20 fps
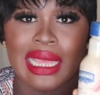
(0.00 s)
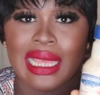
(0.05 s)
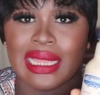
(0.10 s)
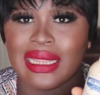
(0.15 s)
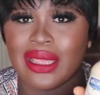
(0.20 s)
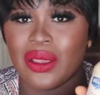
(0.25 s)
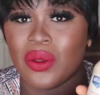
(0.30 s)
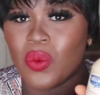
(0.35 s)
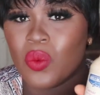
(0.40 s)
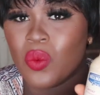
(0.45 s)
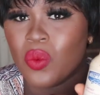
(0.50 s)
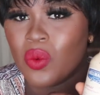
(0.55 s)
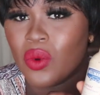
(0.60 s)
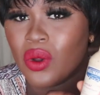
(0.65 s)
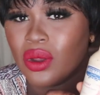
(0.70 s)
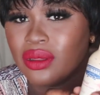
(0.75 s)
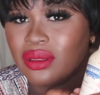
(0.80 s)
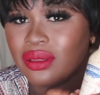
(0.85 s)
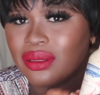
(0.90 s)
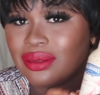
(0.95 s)
I think,
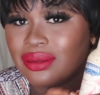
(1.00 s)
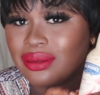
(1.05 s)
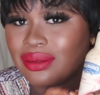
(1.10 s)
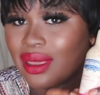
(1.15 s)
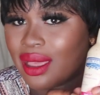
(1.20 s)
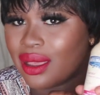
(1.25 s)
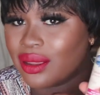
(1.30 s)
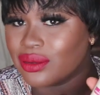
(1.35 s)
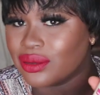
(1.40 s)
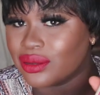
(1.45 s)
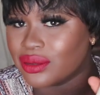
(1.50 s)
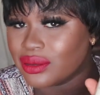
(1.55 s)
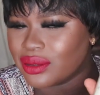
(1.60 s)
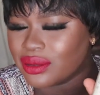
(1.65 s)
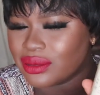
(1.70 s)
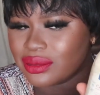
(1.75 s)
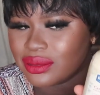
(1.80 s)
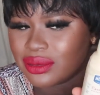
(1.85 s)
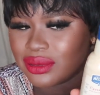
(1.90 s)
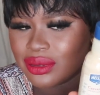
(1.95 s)

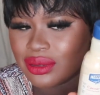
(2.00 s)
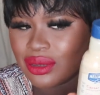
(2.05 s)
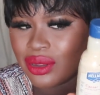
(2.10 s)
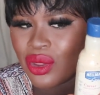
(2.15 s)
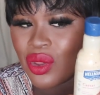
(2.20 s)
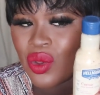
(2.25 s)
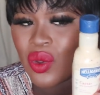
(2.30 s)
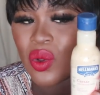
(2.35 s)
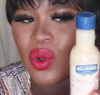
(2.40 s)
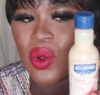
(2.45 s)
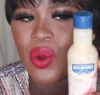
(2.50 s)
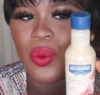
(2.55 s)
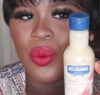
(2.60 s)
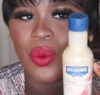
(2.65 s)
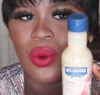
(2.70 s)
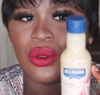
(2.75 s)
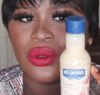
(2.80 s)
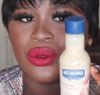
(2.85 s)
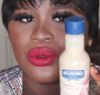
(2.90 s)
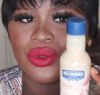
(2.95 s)
1,000 or
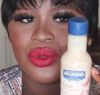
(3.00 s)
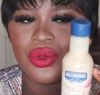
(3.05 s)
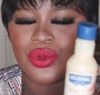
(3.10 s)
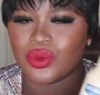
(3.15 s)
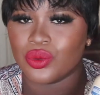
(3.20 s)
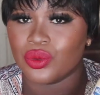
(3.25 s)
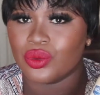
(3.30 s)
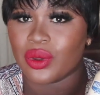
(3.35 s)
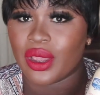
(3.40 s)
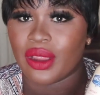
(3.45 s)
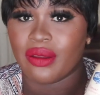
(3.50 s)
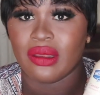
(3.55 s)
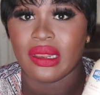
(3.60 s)
1,200.